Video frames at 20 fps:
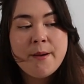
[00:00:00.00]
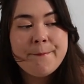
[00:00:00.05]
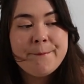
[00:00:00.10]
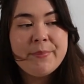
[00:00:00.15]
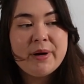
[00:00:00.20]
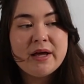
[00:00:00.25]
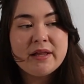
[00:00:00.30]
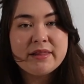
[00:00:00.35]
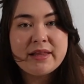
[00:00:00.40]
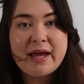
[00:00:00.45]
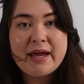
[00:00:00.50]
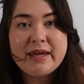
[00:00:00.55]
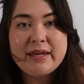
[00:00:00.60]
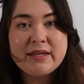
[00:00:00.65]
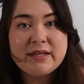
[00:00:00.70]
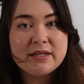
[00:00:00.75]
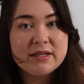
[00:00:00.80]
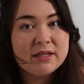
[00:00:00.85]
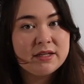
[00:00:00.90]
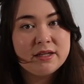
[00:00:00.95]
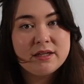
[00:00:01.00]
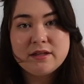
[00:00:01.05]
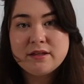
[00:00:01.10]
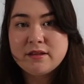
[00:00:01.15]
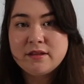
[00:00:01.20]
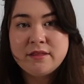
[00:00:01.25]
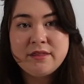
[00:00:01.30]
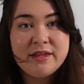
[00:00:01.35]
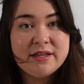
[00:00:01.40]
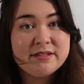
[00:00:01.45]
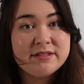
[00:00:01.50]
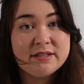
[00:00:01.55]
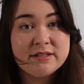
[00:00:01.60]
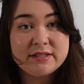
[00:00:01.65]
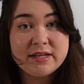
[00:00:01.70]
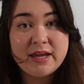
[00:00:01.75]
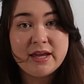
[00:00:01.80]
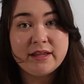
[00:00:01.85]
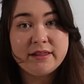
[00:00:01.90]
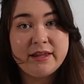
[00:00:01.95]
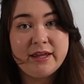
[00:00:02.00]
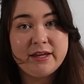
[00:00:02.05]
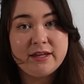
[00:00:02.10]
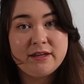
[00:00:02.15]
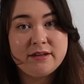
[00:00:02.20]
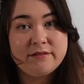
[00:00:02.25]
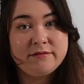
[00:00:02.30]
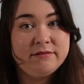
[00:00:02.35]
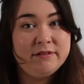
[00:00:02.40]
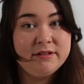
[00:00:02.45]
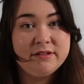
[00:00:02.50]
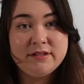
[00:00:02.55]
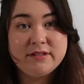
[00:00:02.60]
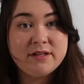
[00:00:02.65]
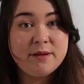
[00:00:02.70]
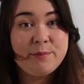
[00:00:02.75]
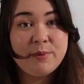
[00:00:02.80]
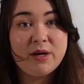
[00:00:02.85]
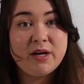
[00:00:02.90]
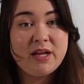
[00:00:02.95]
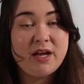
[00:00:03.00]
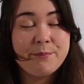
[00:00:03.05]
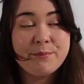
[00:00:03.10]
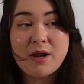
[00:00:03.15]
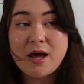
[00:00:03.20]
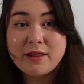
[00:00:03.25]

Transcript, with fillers: But like this is it. Like, this is it, buddy. I'm